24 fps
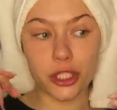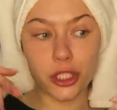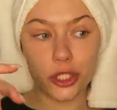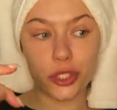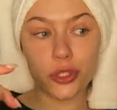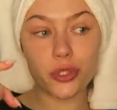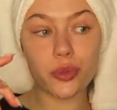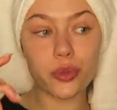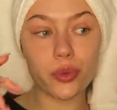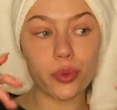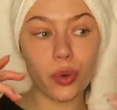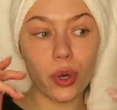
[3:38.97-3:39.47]

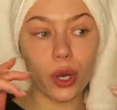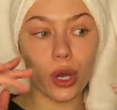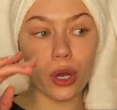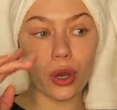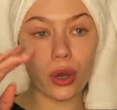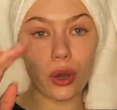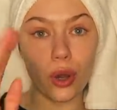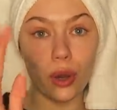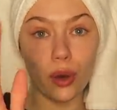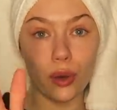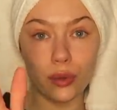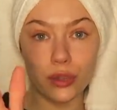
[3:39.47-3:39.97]

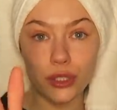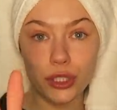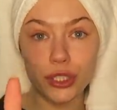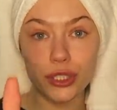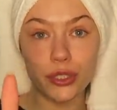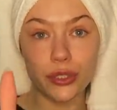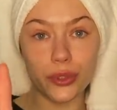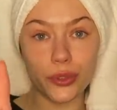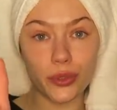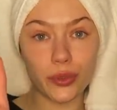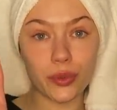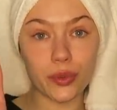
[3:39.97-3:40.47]
two
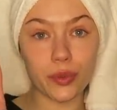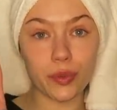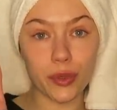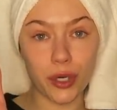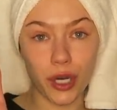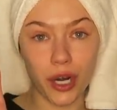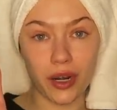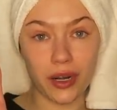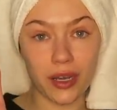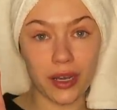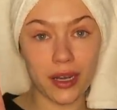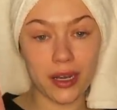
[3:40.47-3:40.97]
go-to
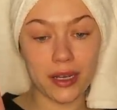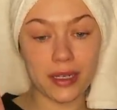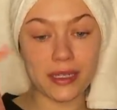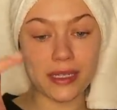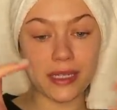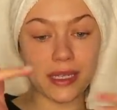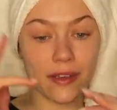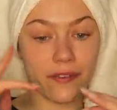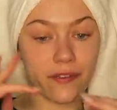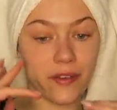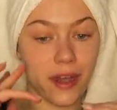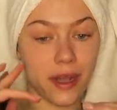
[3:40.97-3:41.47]

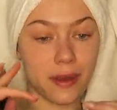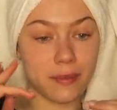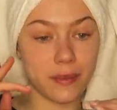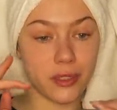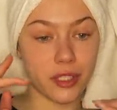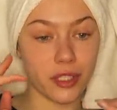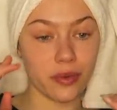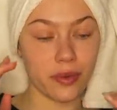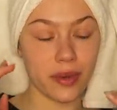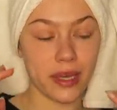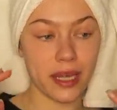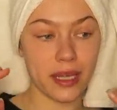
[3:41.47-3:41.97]
products if
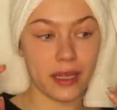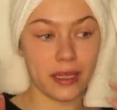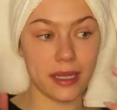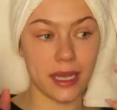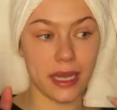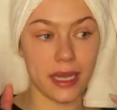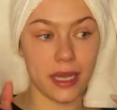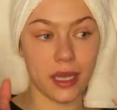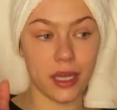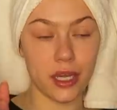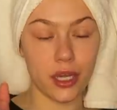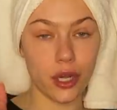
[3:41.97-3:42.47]
I'm doing
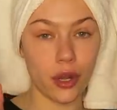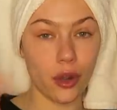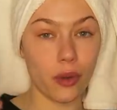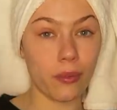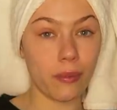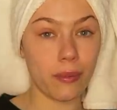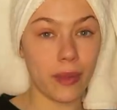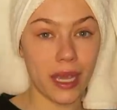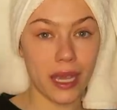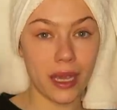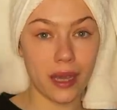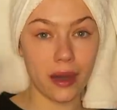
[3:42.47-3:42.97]
like a no
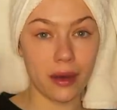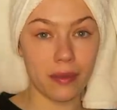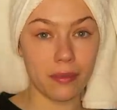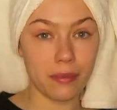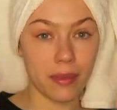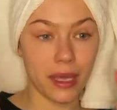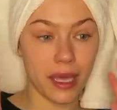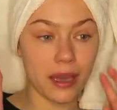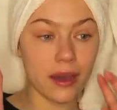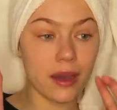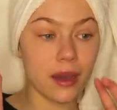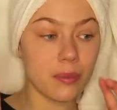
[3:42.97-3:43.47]
makeup
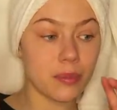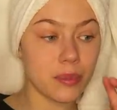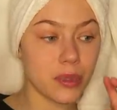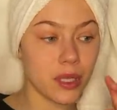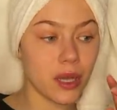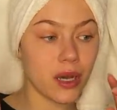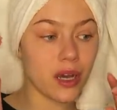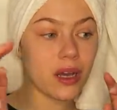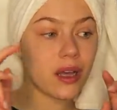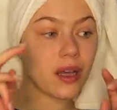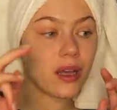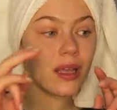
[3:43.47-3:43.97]
makeup
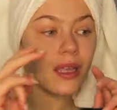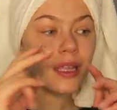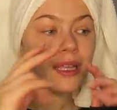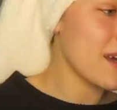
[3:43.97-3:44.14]
look.